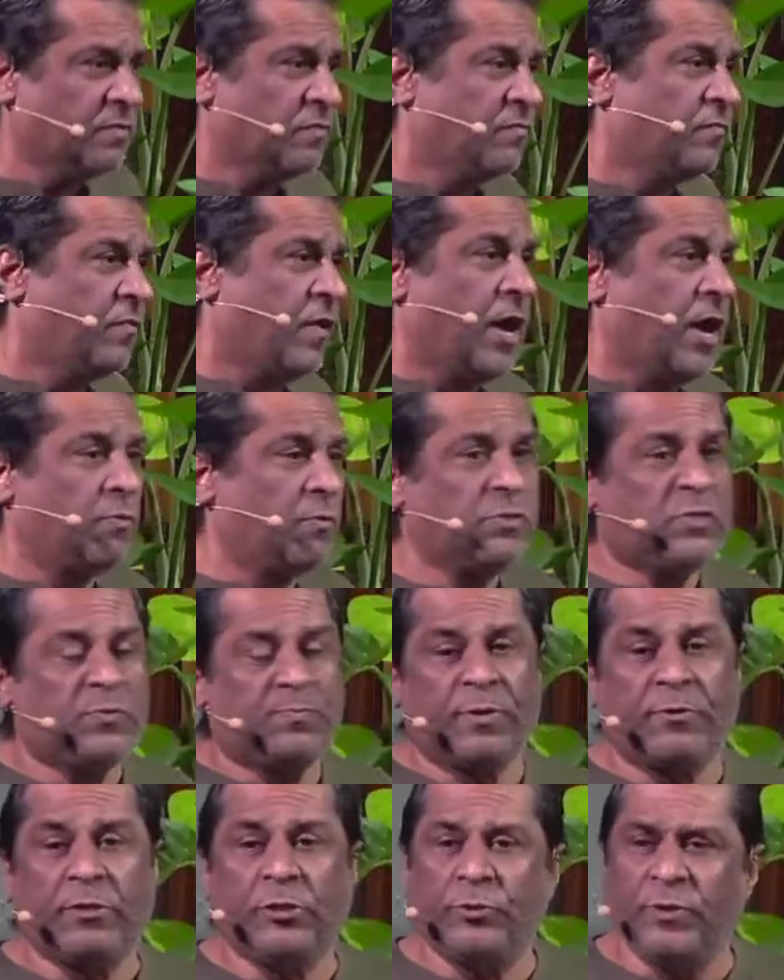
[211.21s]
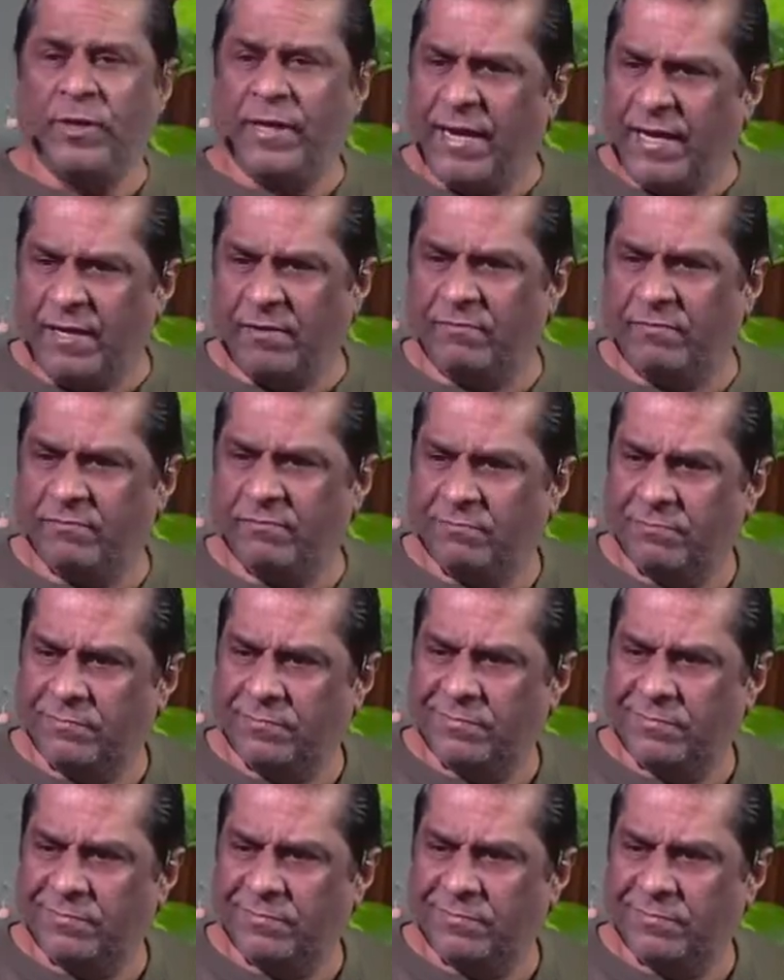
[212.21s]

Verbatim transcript: for our spiritual life,